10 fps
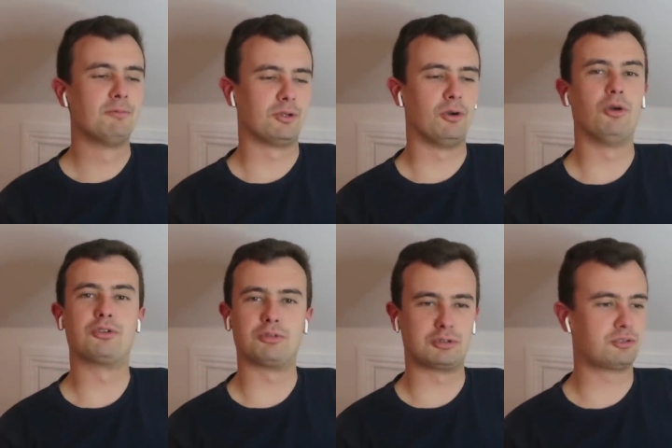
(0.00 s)
but are
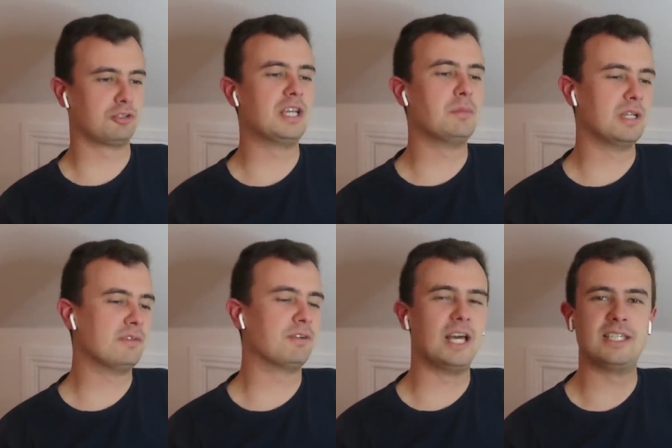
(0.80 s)
also
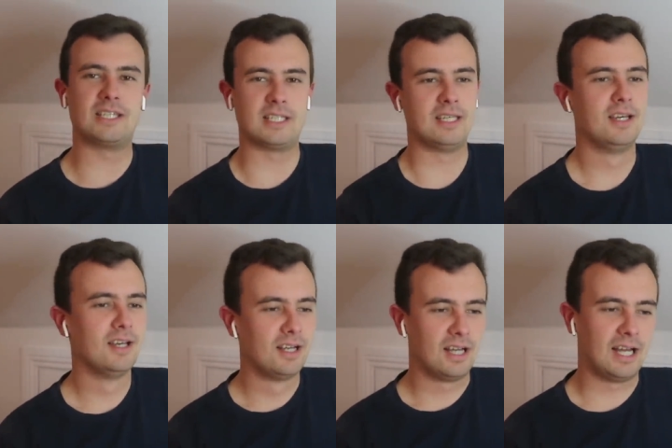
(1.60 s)
extremely flaky,
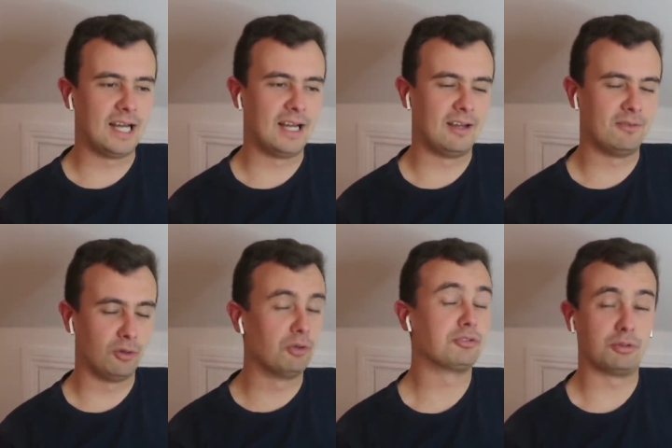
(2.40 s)
uh,
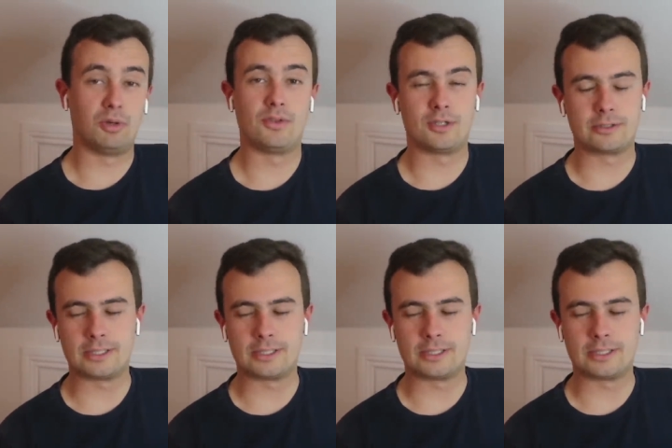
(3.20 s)
also on their